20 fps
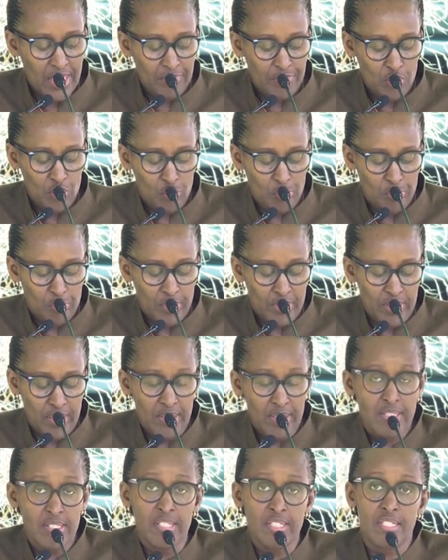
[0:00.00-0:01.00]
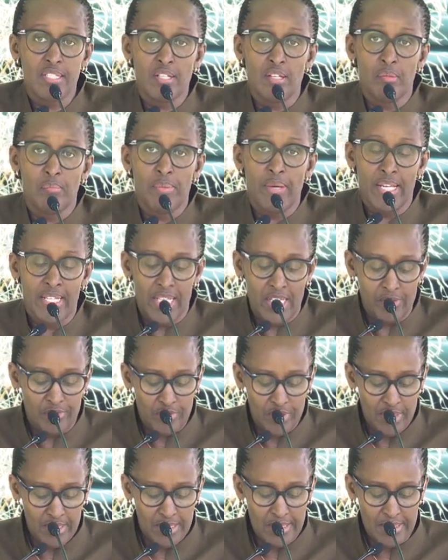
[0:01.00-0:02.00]
effort to protect its
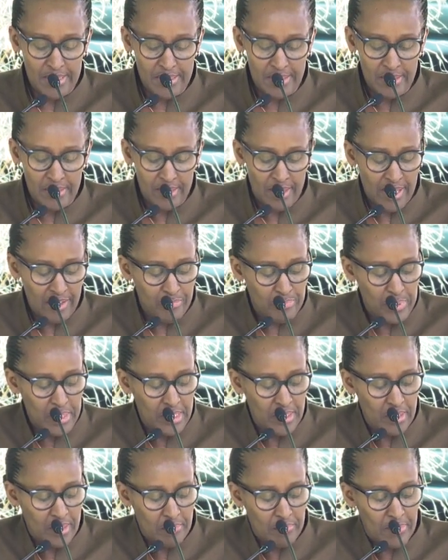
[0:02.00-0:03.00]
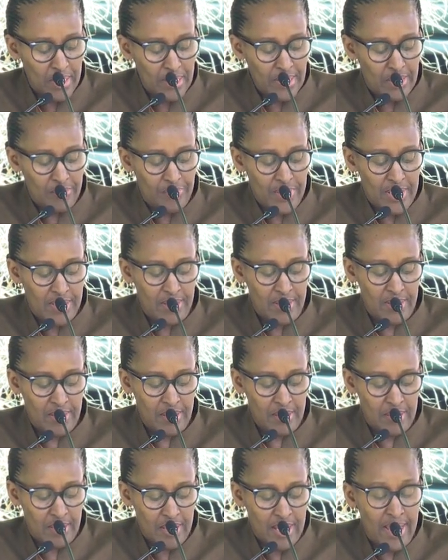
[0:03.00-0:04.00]
biodiversity have been
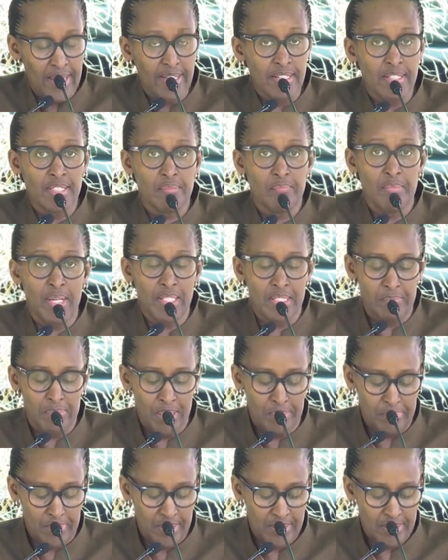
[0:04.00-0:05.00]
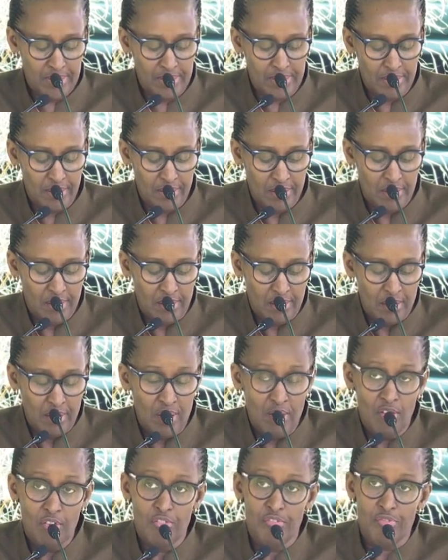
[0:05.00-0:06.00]
multifaceted and multipurposed.
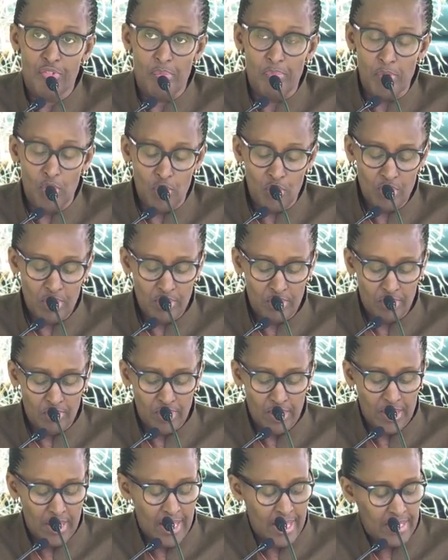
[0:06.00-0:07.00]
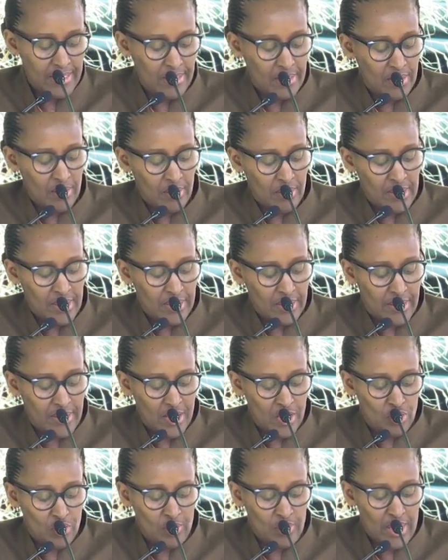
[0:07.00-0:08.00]
From local and
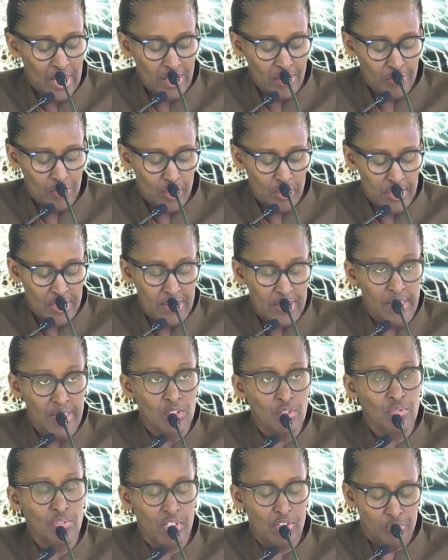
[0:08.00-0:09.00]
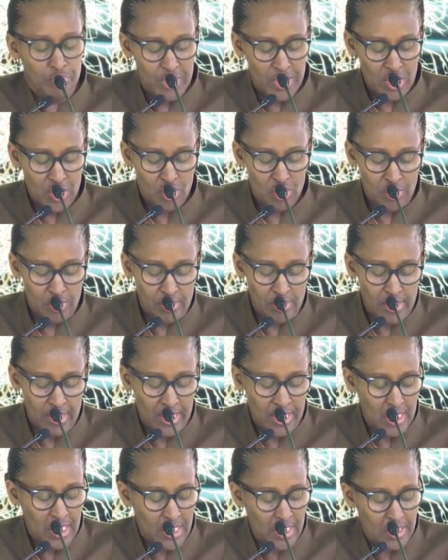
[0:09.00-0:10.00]
international advocacy to the creation
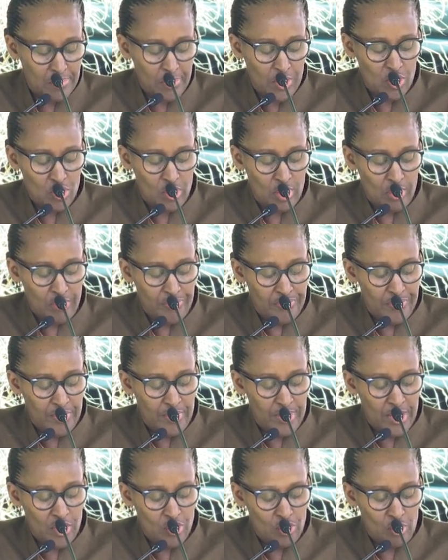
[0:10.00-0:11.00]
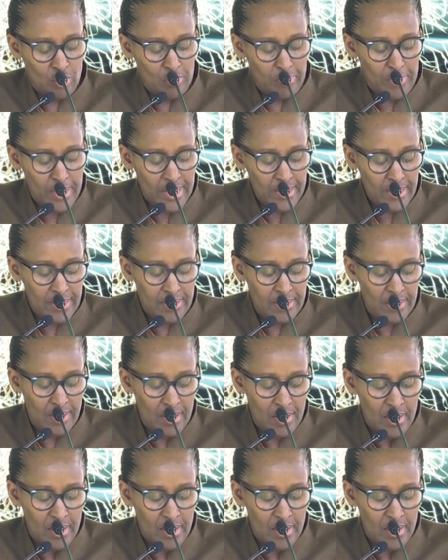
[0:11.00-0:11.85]
and expansion of national parks,